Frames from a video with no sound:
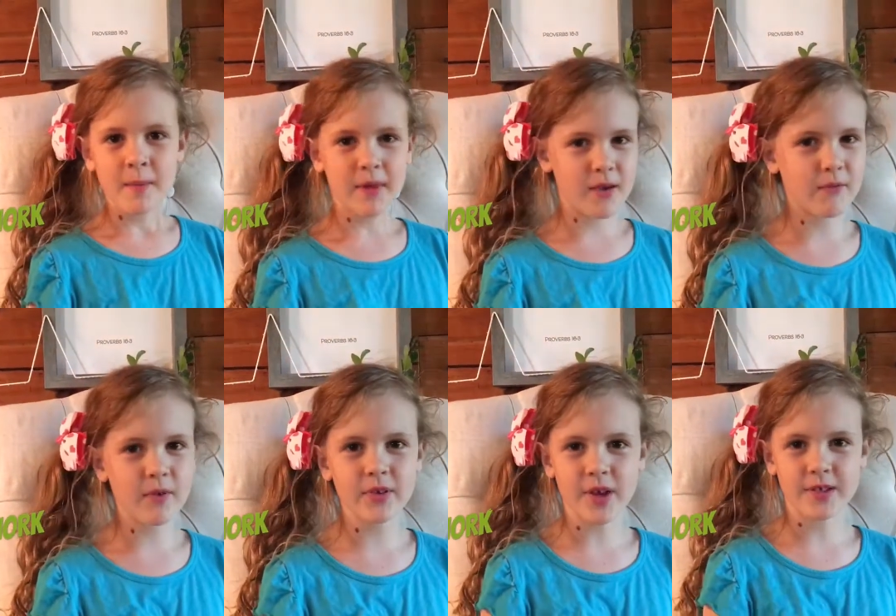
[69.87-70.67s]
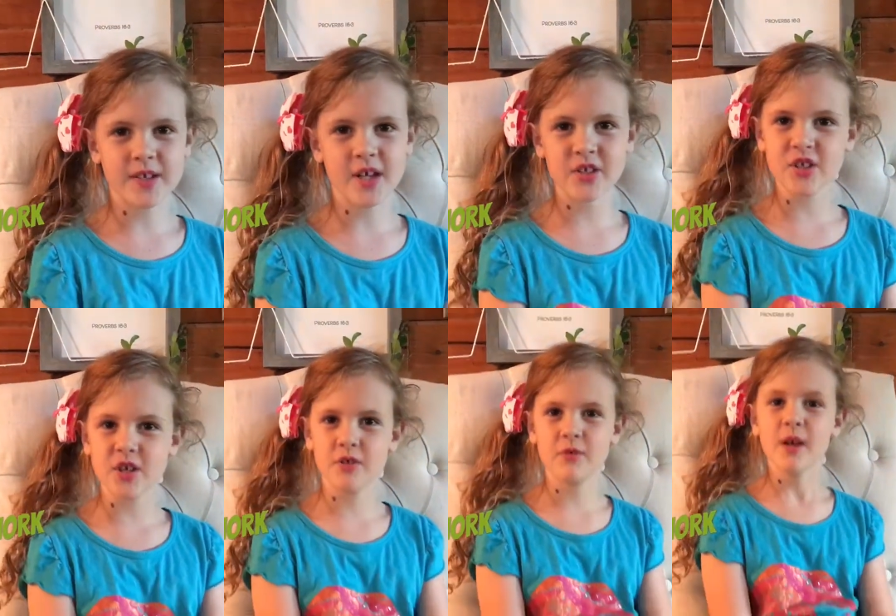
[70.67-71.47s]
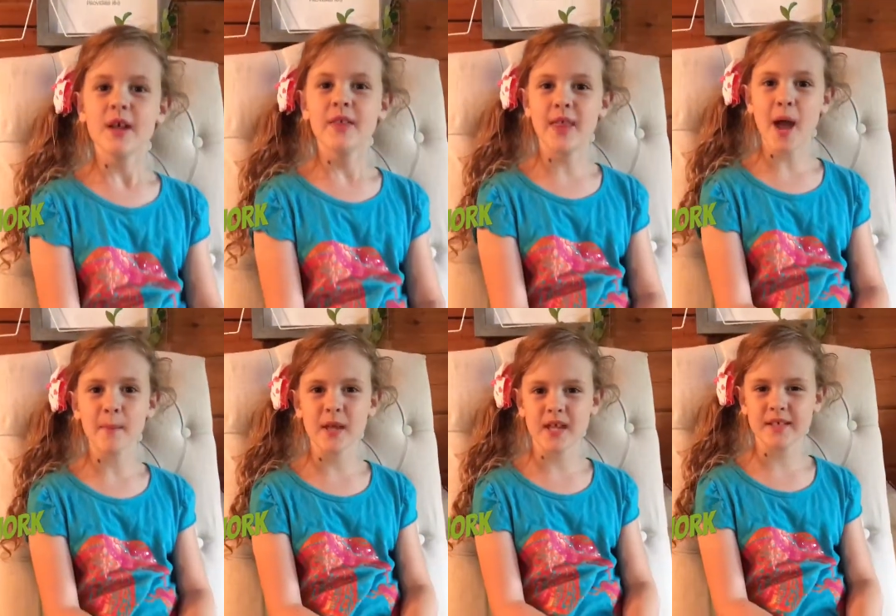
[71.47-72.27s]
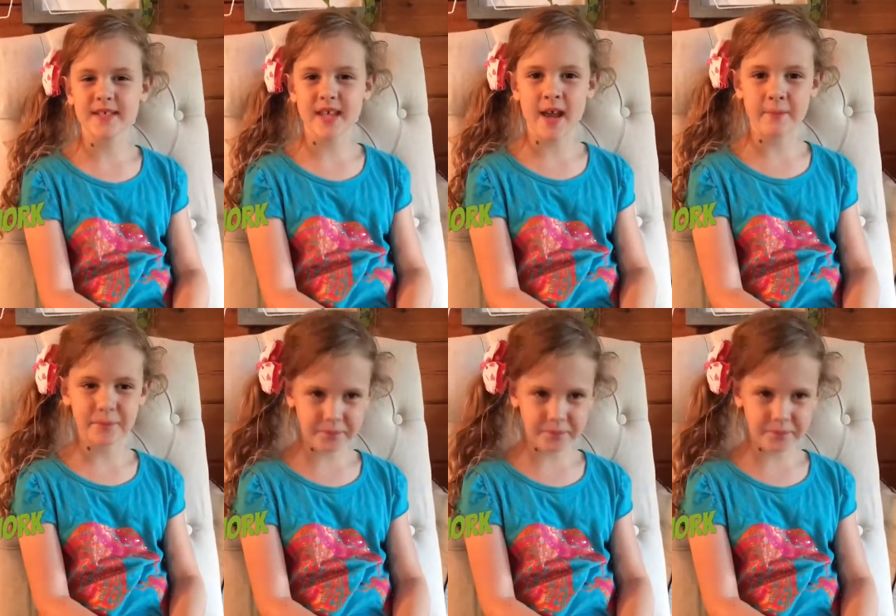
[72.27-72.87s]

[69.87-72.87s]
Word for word: but it will not touch you. That means that